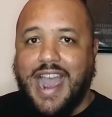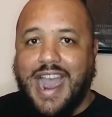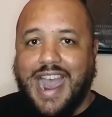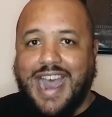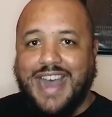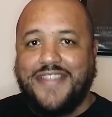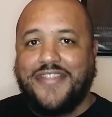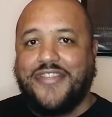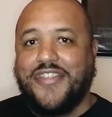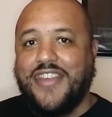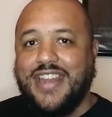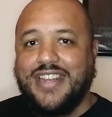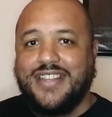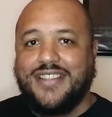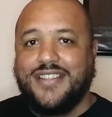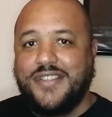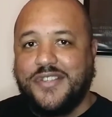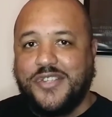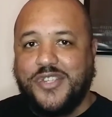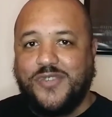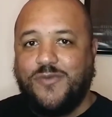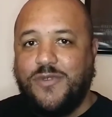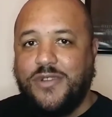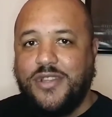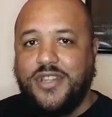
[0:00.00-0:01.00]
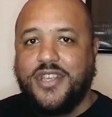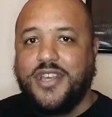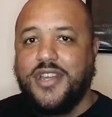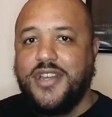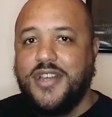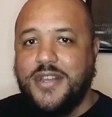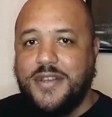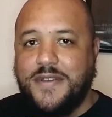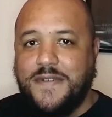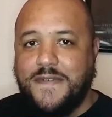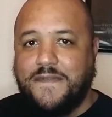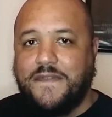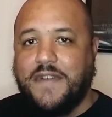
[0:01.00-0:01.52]
I think this is really
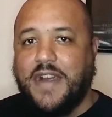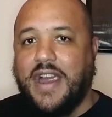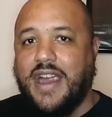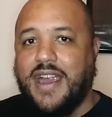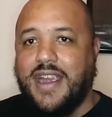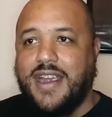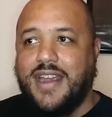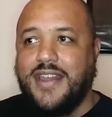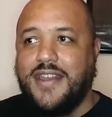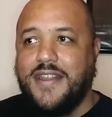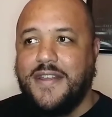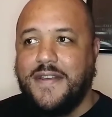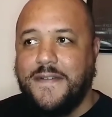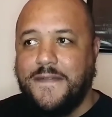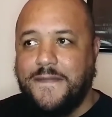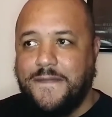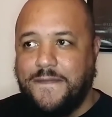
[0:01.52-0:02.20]
going to divide